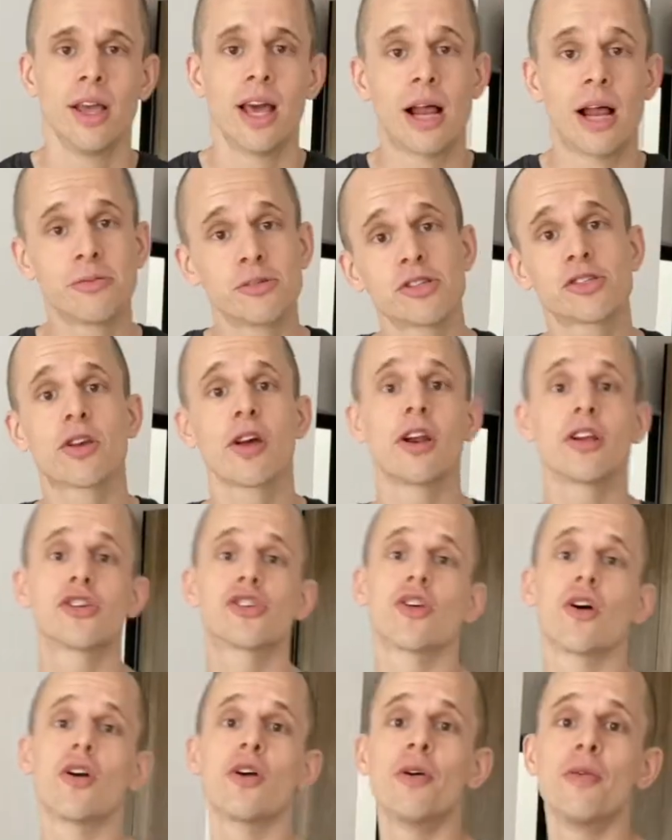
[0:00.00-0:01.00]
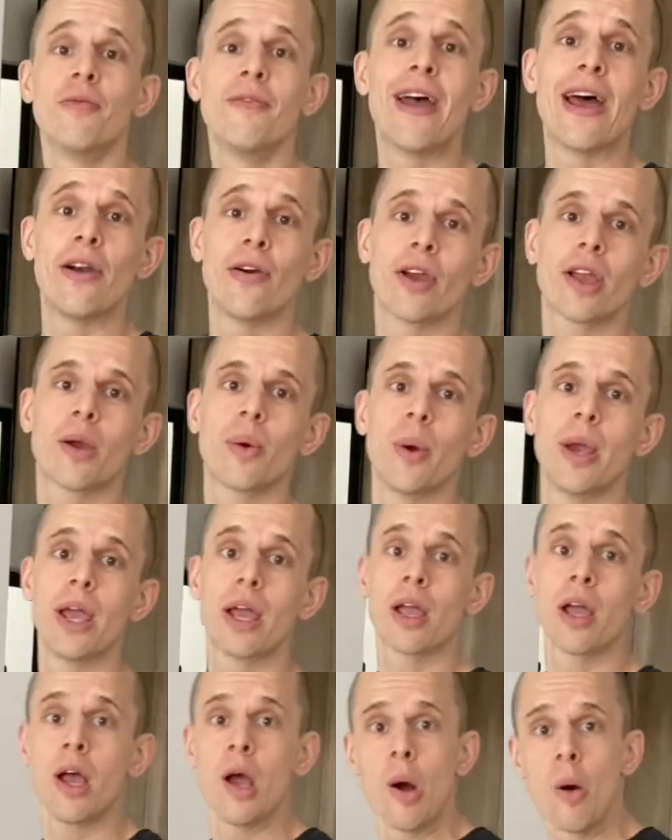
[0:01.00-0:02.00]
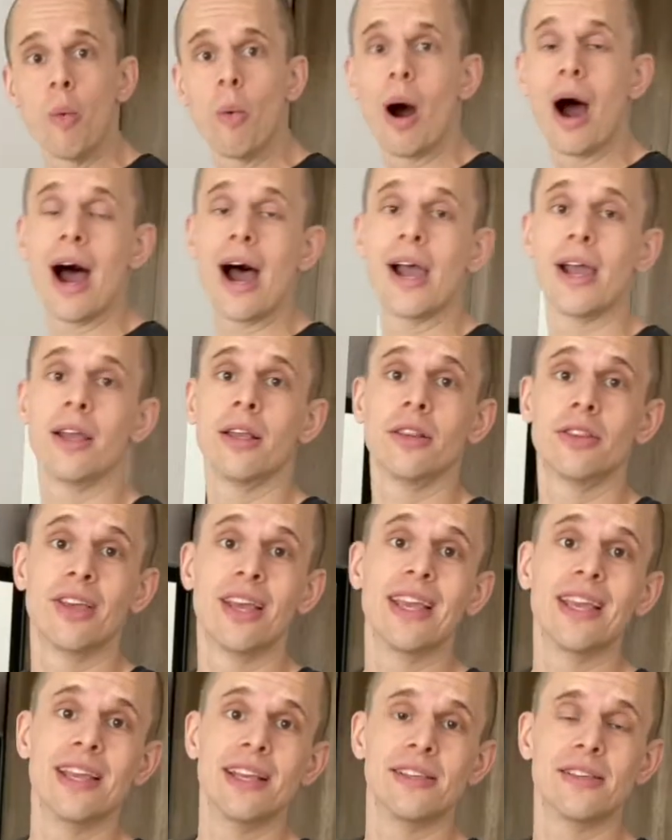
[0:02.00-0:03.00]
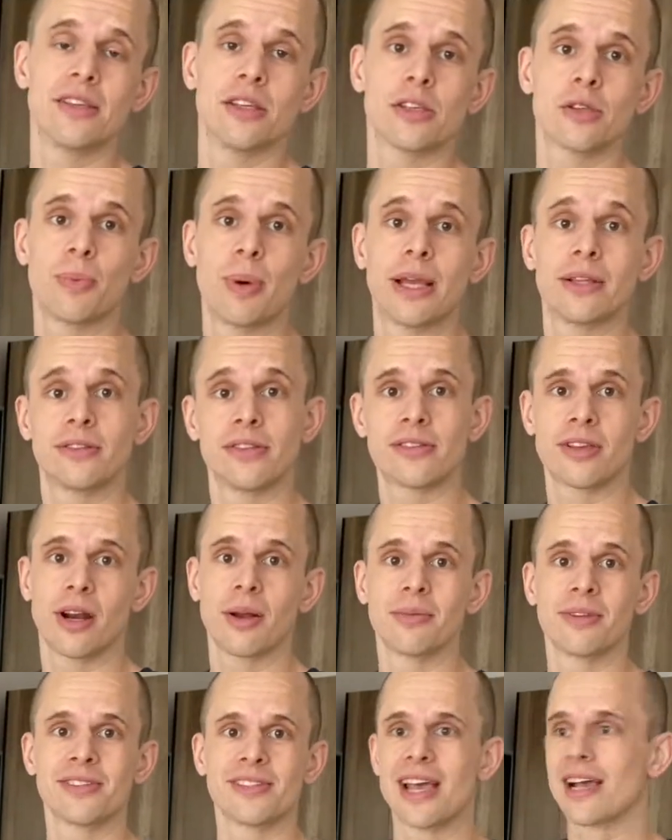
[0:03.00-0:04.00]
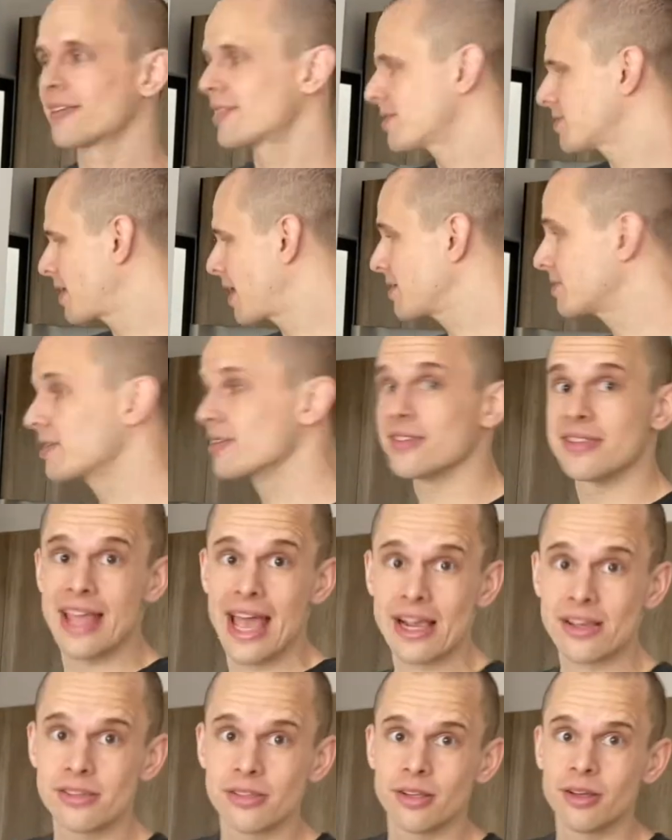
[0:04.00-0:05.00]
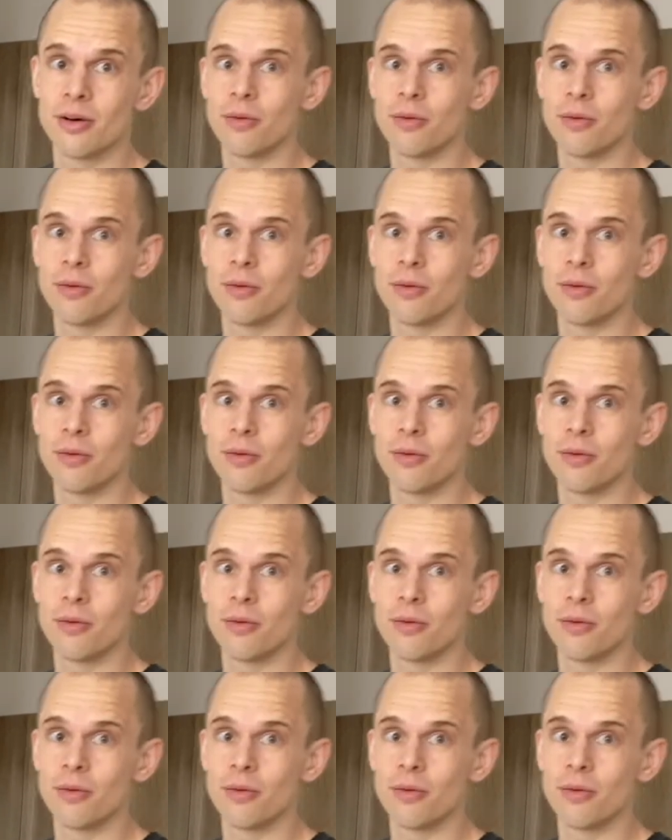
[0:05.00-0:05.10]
I'm just gonna show you very quick why the easiest way to set up this exercise is next to the